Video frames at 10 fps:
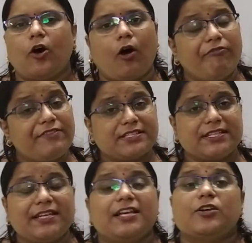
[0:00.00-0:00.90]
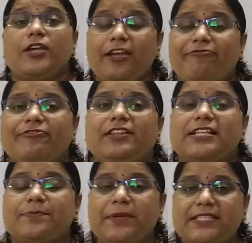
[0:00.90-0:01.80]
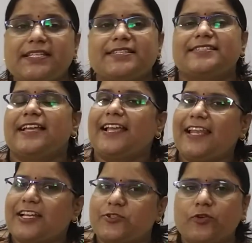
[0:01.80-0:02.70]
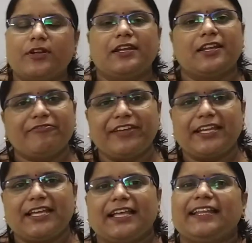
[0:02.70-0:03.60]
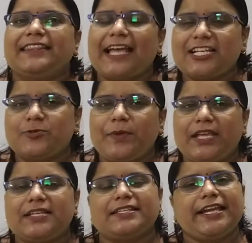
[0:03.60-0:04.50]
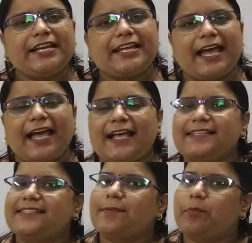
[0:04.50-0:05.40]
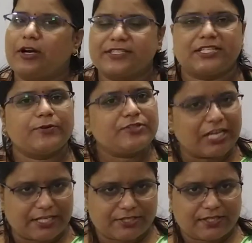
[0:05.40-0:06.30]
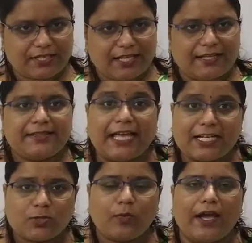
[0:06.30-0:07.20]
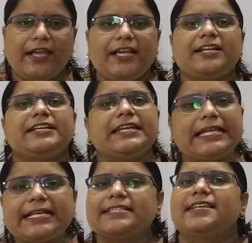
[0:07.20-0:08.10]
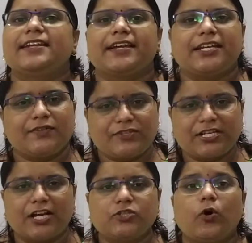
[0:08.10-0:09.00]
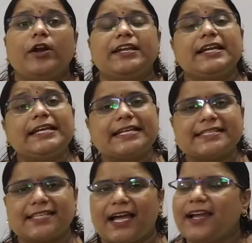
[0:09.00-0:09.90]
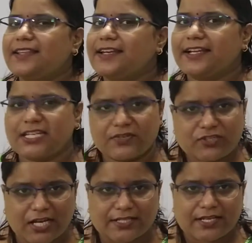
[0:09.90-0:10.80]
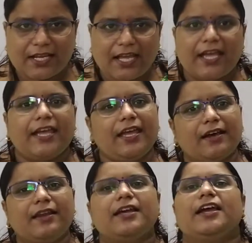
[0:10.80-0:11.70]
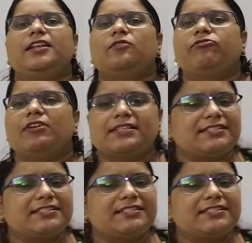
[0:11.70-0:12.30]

Obviously, if the species is the electron-loving, that means it has the positive charge. That's why it needs the negative charge, or it desires the negative charge. Here, in the first